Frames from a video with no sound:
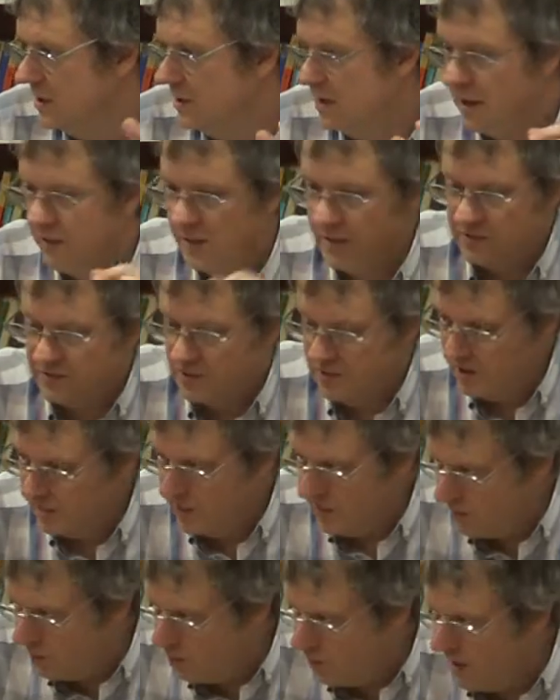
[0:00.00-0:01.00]
Now that's going to
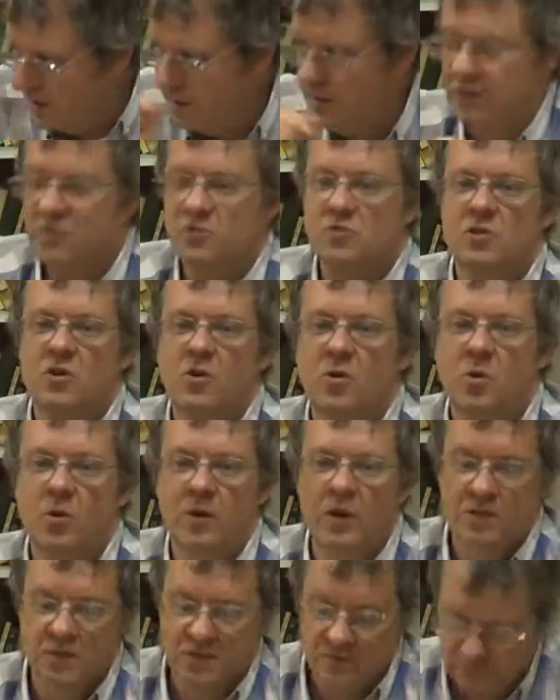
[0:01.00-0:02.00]
be the one extra
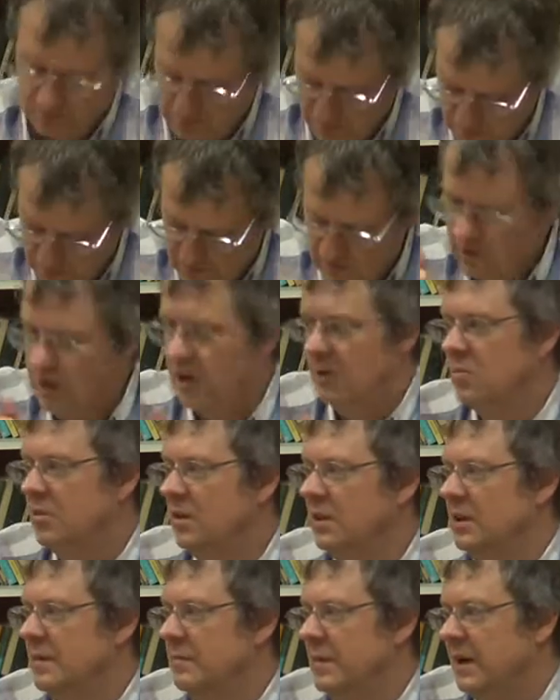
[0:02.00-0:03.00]
coin that
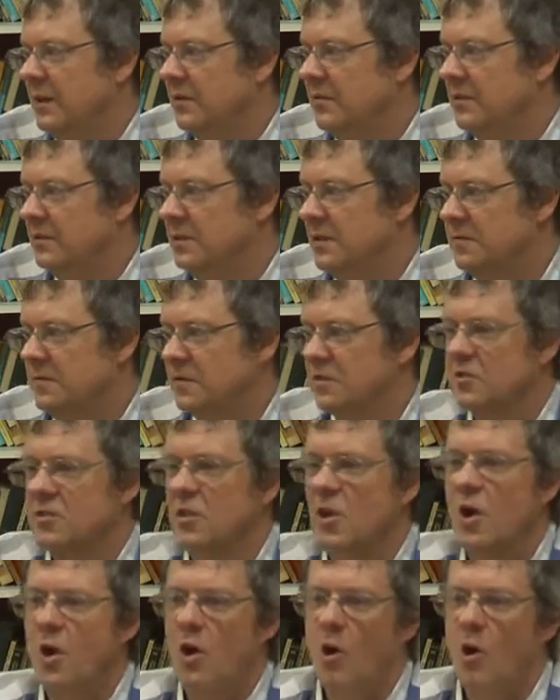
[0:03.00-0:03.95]
really makes the difference.